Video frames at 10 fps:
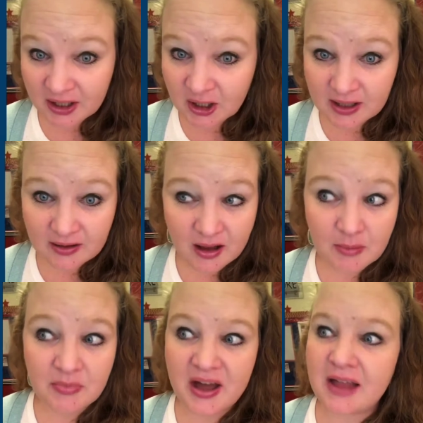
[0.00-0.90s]

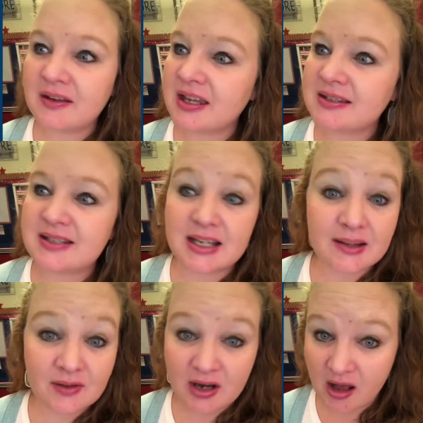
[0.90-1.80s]
curriculum that the kids didn't
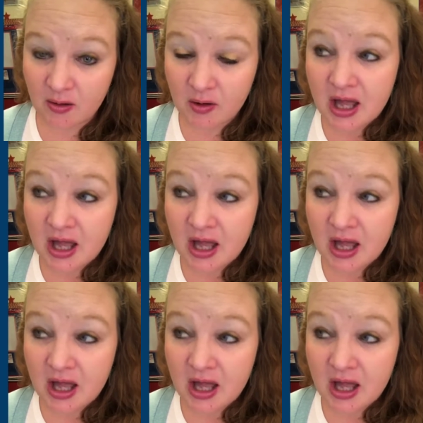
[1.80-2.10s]
even know.